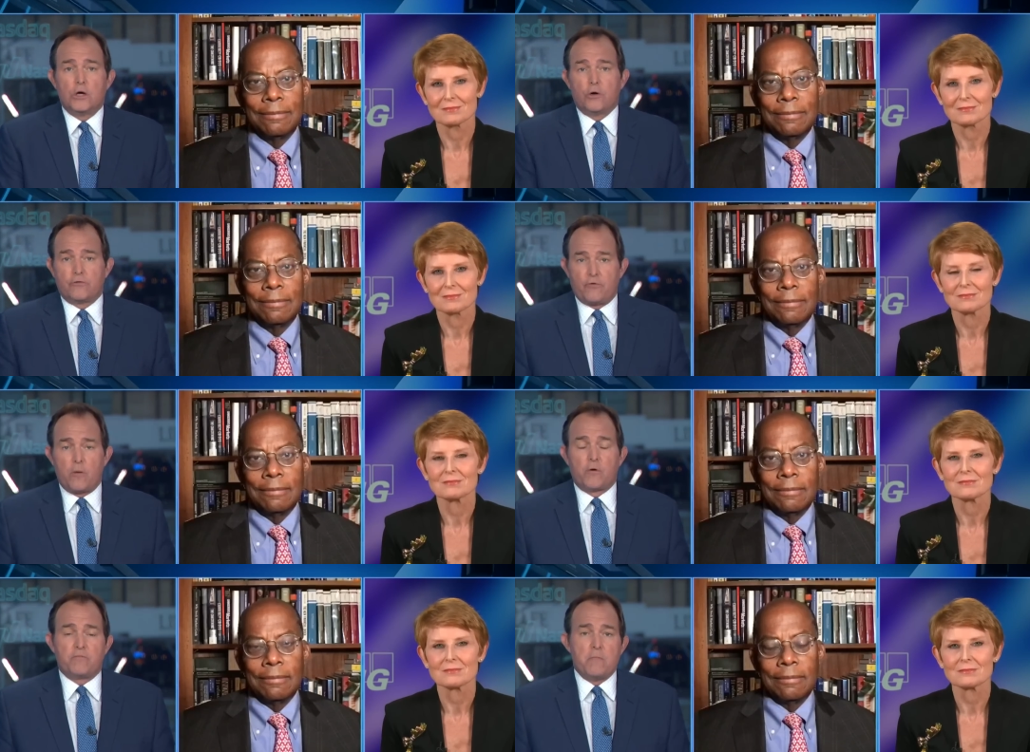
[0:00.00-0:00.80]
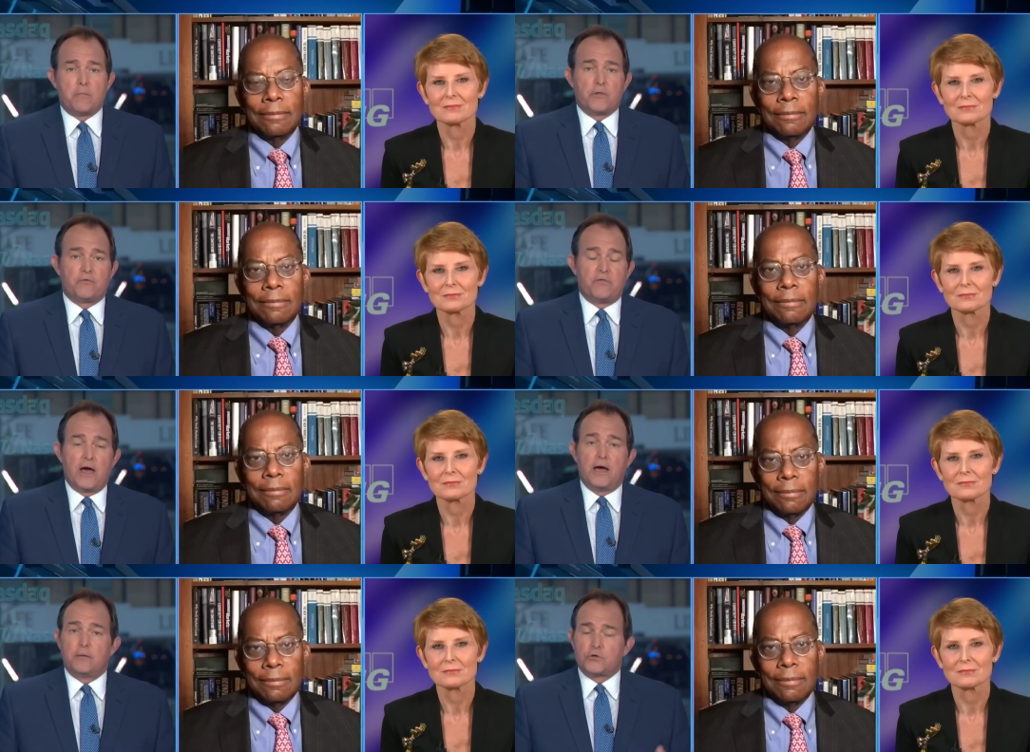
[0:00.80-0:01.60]
Speaker 1: You're a former member of the
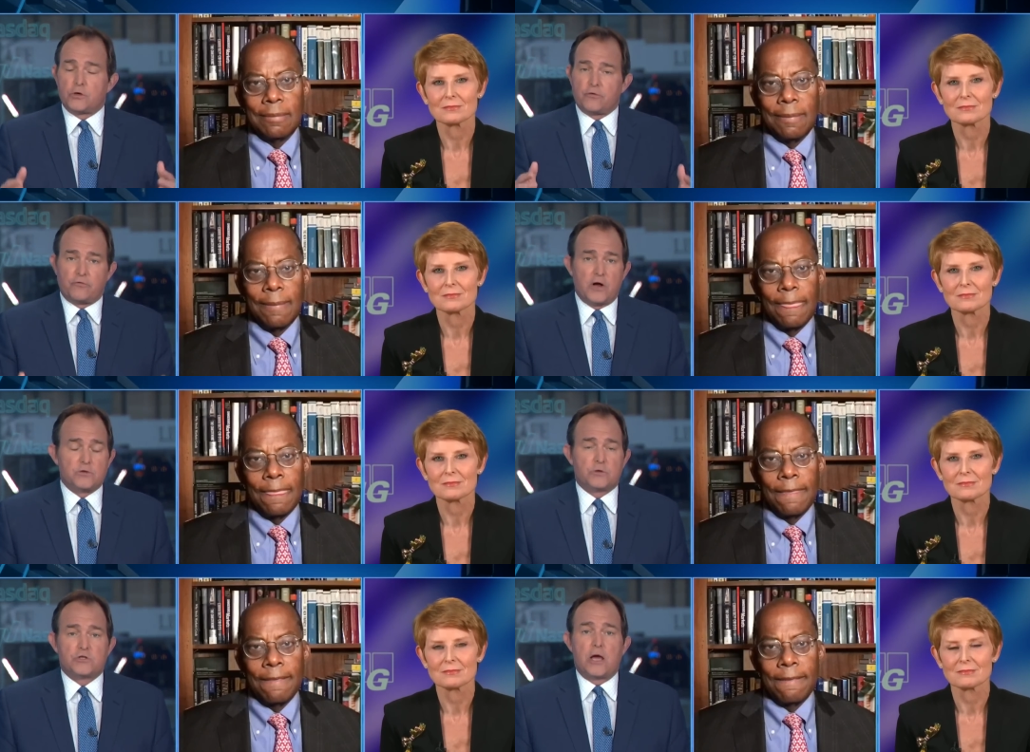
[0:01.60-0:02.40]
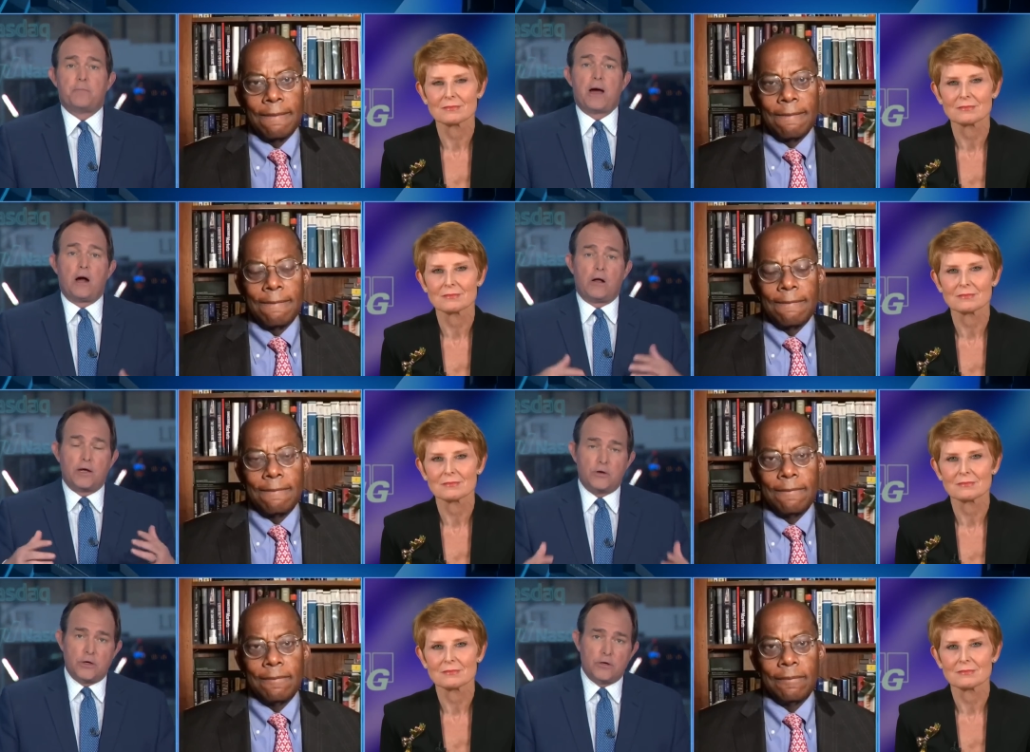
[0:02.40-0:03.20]
Fed. I'm sure you're friends with Jay Powell.
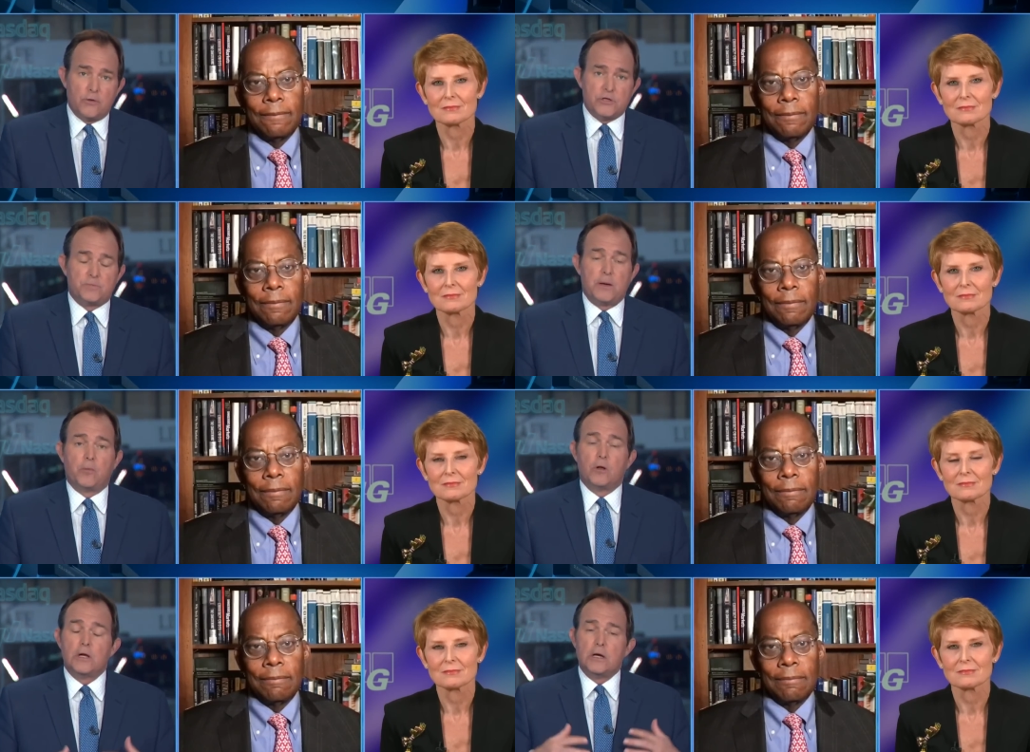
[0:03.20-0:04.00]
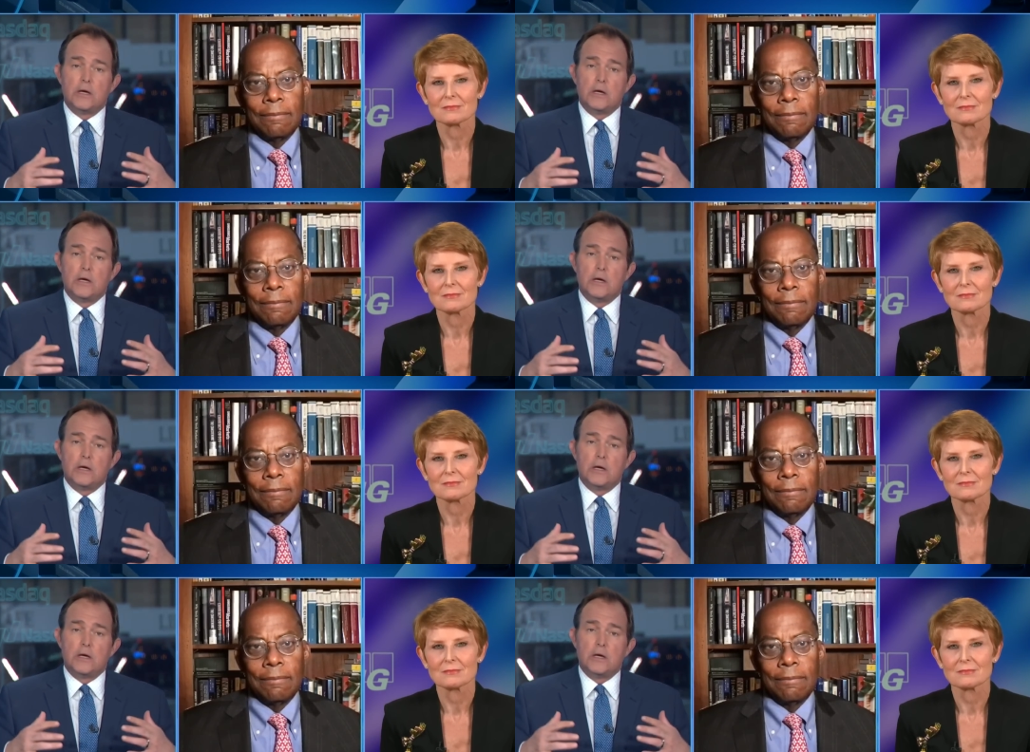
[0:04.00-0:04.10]
I know you know these people.